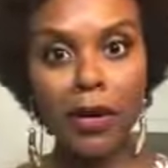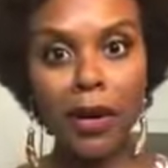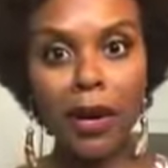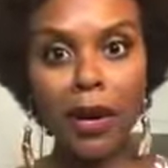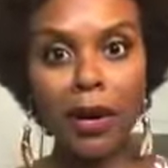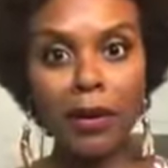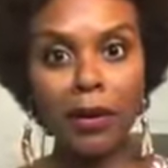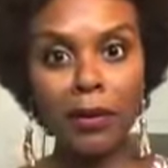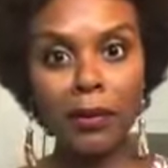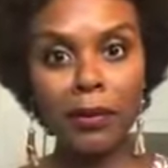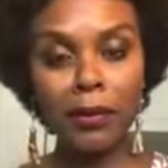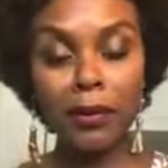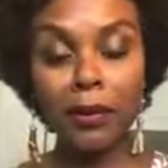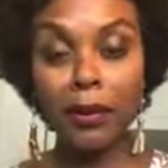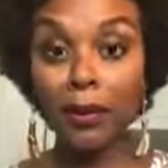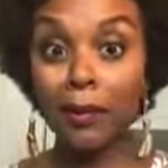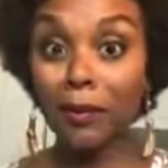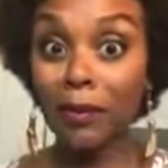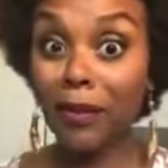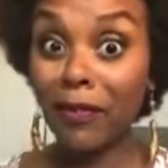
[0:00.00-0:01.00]
Uh-oh.
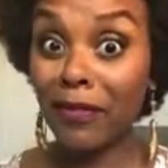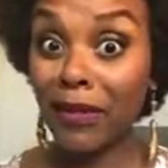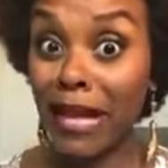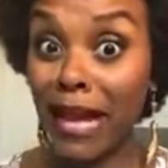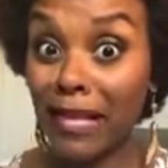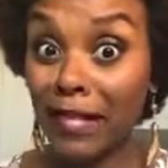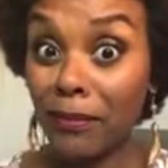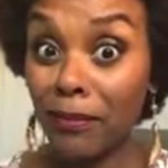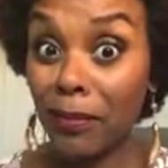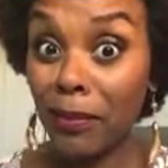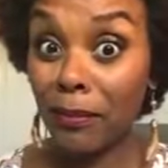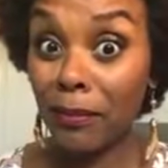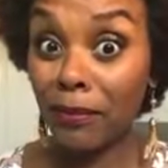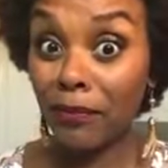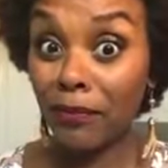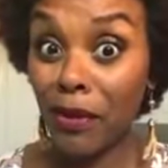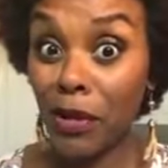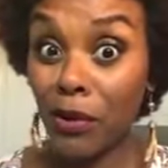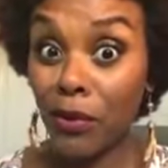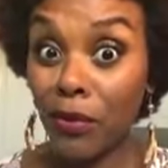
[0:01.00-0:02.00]
Forgot to put my
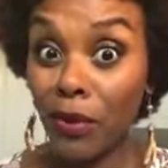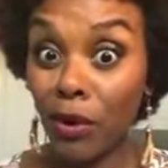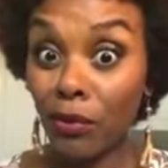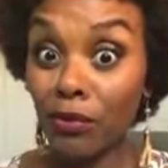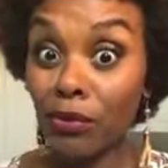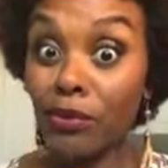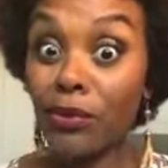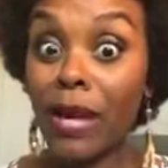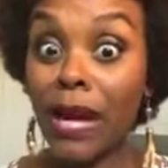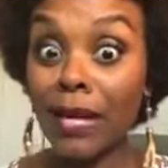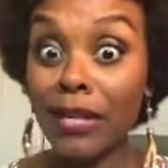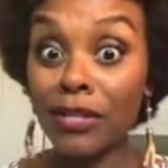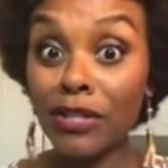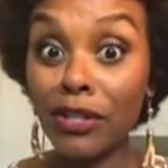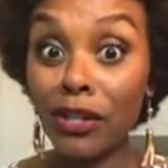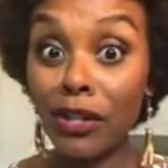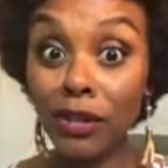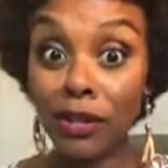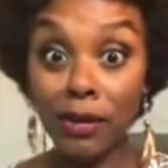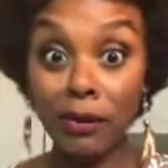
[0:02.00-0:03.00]
phone on Do Not
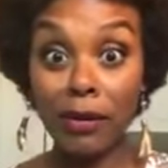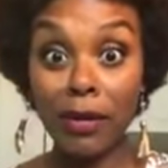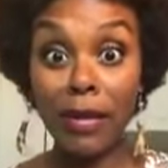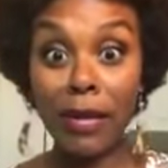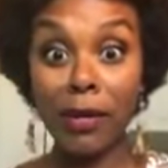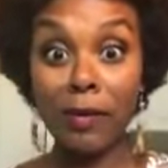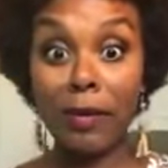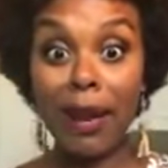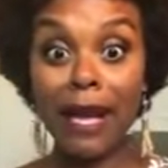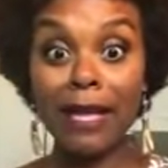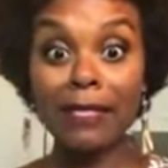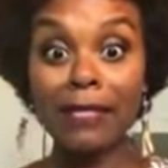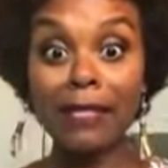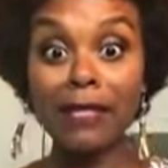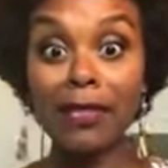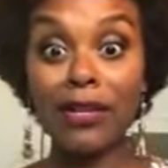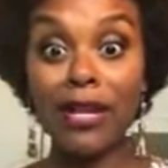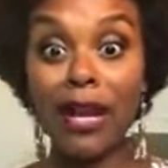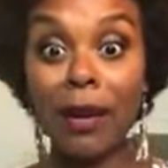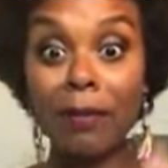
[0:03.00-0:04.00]
Disturb. Everybody's
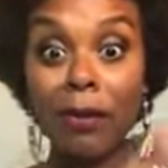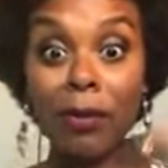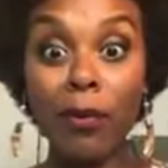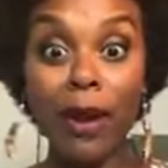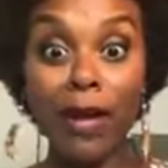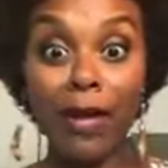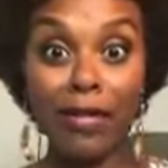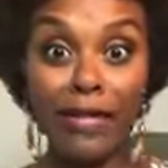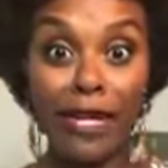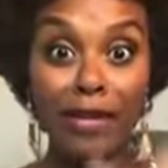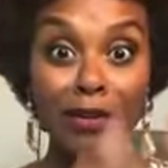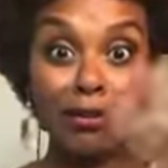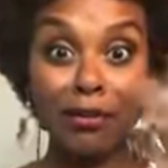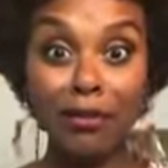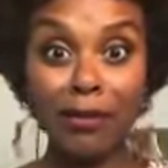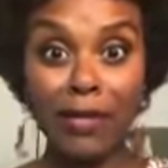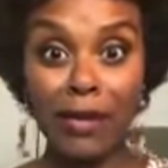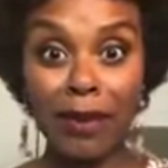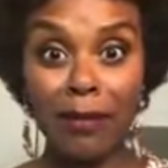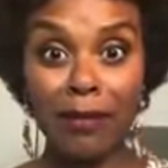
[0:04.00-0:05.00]
still there. I'm awake because I know
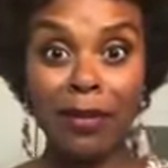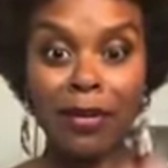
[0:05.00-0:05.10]
somebody